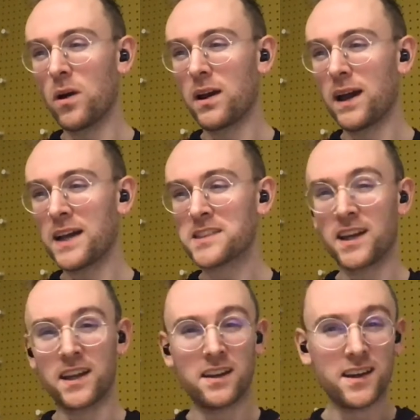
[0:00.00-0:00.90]
has a
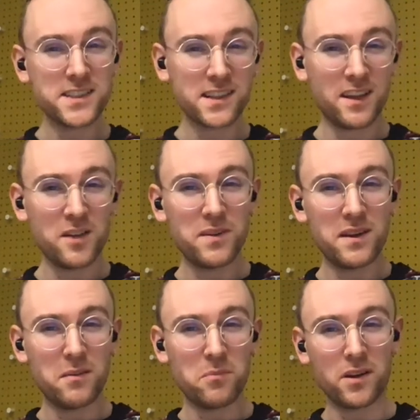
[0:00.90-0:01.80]
nice
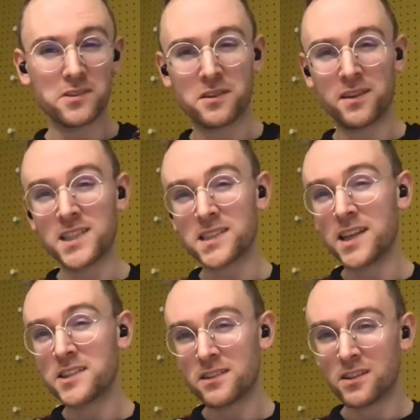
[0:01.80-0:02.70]
climate but also nice
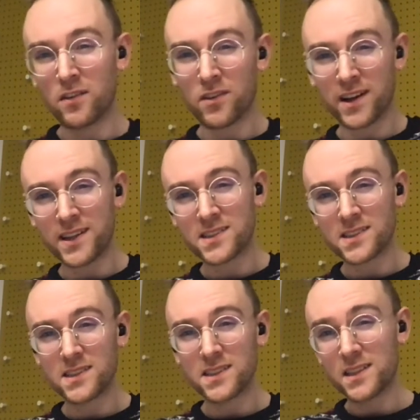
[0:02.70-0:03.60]
nature to go for hikes
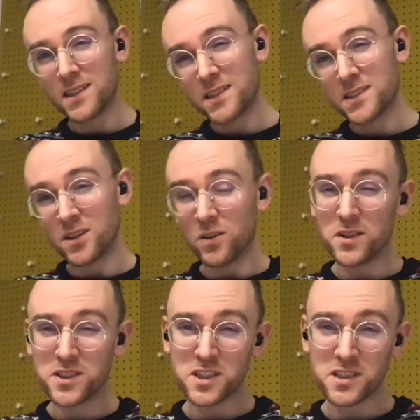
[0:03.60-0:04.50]
so
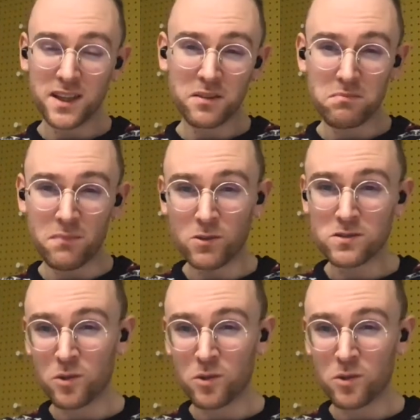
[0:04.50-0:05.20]
which is like most of